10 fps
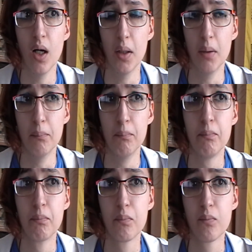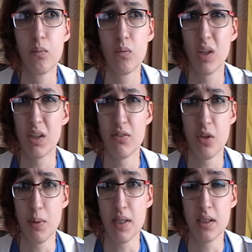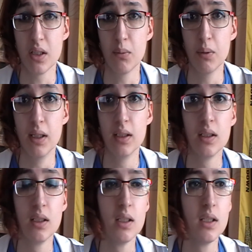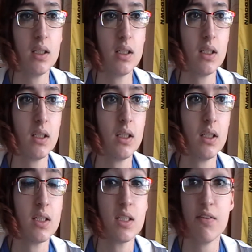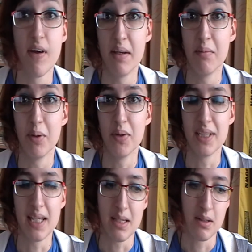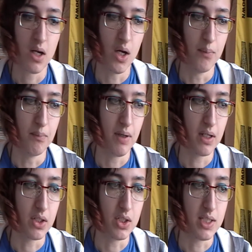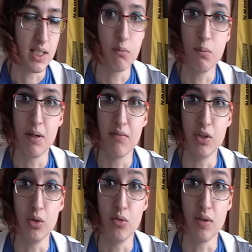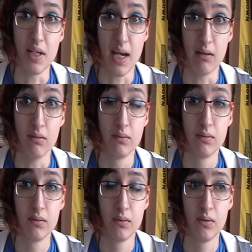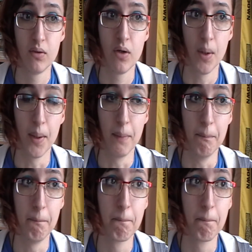um, like a few weeks ago at work, to vent mostly, um, and I just think it would be beneficial to read it out. Um,